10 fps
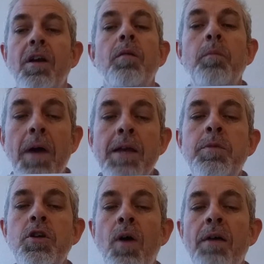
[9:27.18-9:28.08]

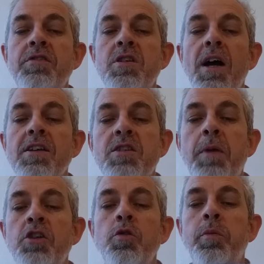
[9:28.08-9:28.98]
Maybe you have a
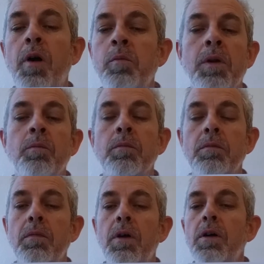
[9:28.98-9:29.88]
special problem.
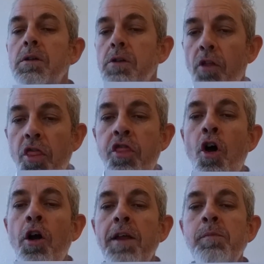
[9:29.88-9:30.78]

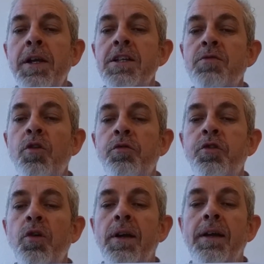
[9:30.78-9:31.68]
30 minutes for
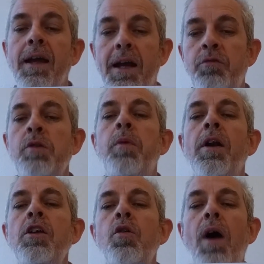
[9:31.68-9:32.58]
free.
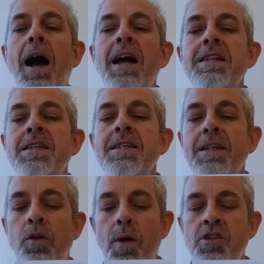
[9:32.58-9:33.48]
Everybody who answers
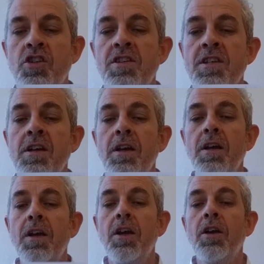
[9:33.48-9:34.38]
the questions
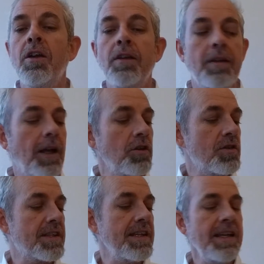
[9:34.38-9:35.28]
that you
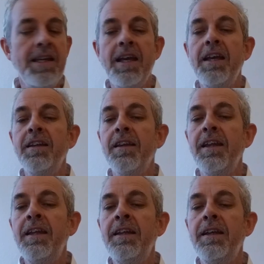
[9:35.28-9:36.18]
see in
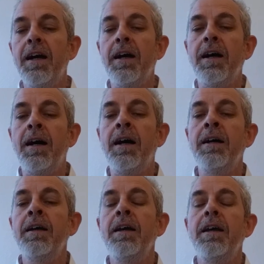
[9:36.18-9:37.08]

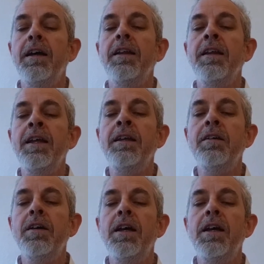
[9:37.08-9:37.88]
the